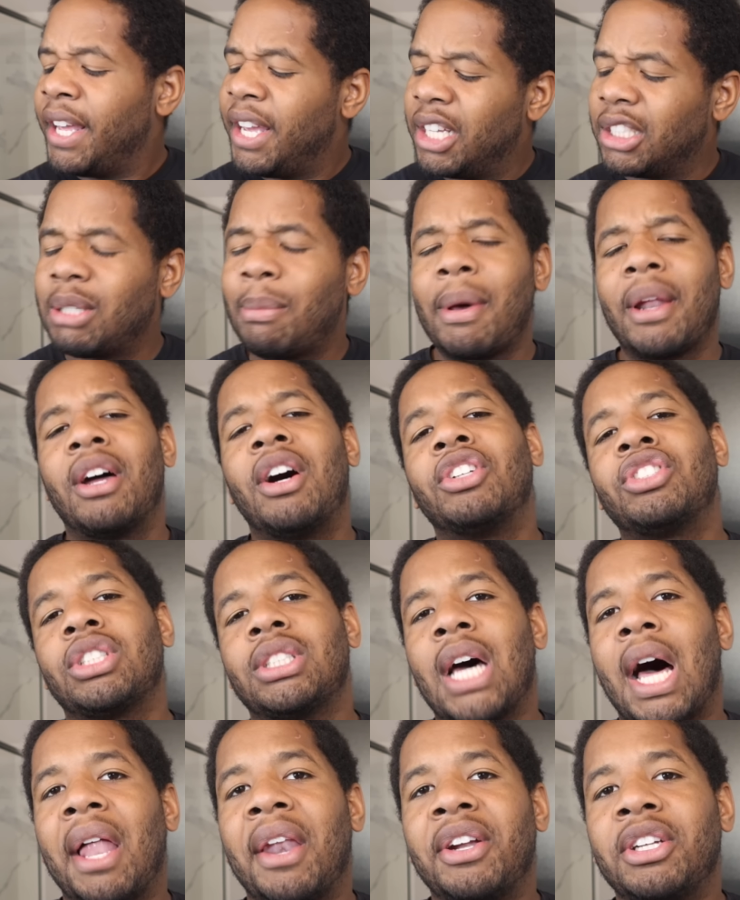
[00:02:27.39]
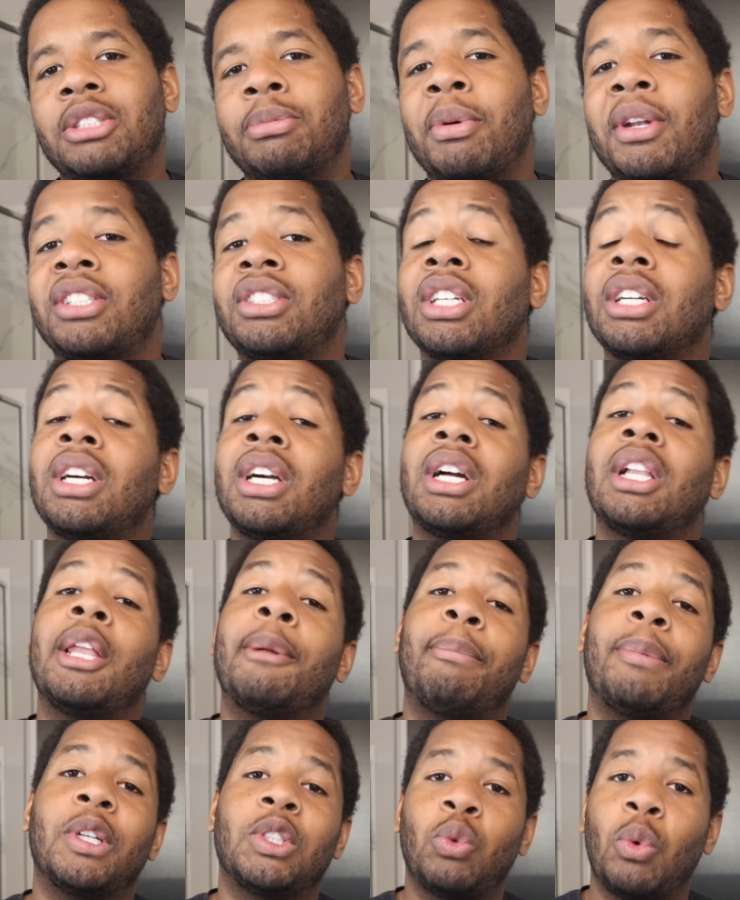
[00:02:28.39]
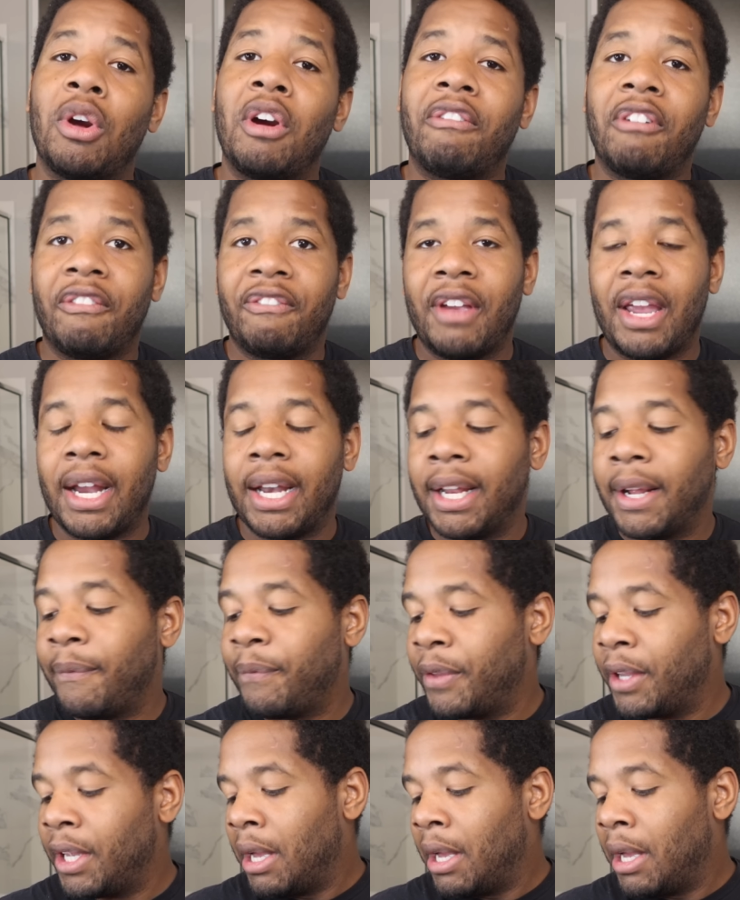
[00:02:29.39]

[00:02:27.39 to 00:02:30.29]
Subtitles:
It's about $100, but it's a good clipper as well for fading.